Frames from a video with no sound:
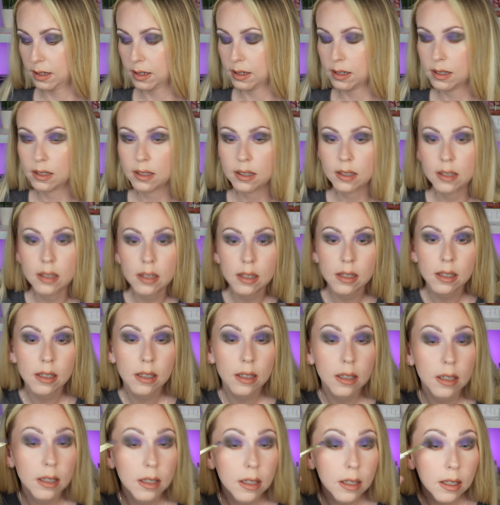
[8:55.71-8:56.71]

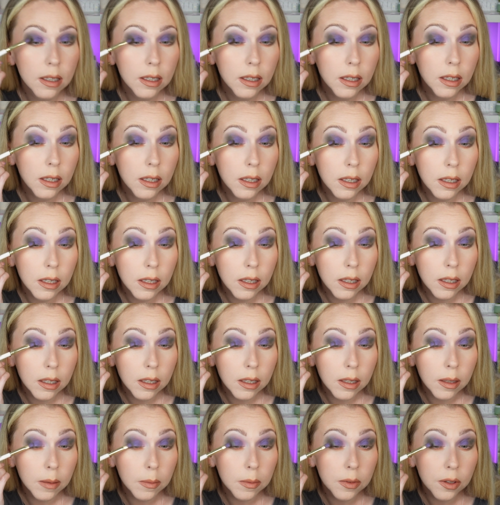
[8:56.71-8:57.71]

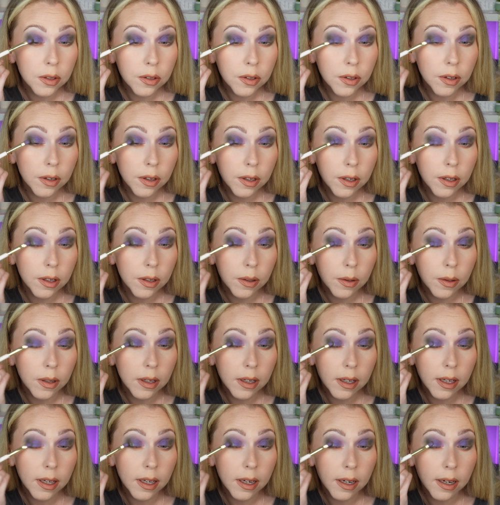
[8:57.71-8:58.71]
And I'm just going to
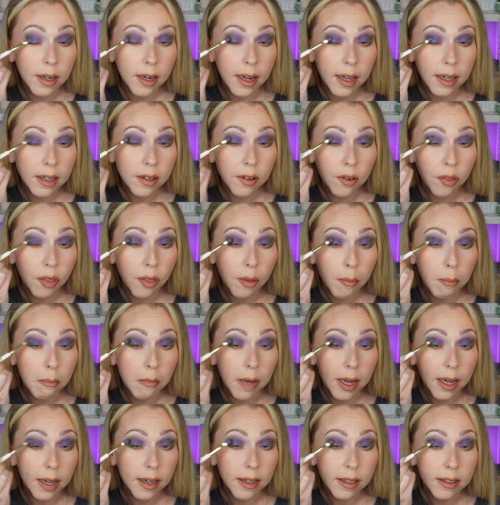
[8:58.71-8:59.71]
connect the
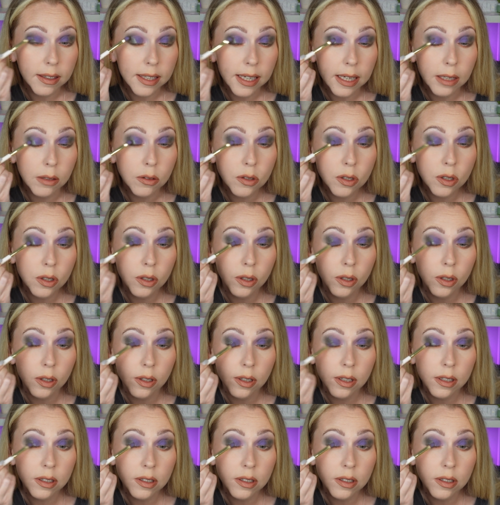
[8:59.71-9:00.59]
matte in the outer corner